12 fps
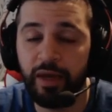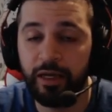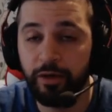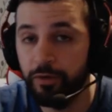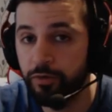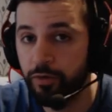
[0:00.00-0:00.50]
a
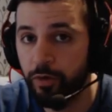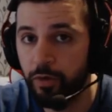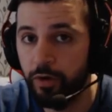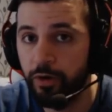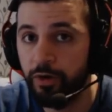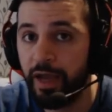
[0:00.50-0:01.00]

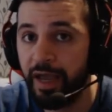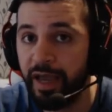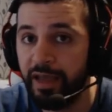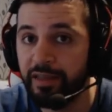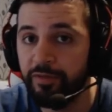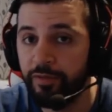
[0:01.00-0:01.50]
controller,
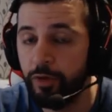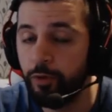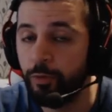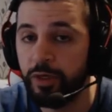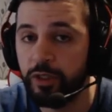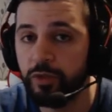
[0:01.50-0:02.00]
and a
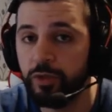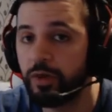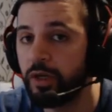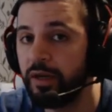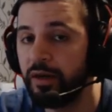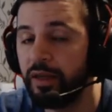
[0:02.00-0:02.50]
view, because
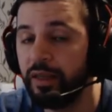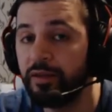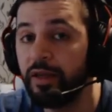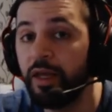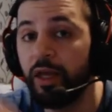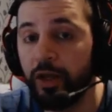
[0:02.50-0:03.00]
we're going to need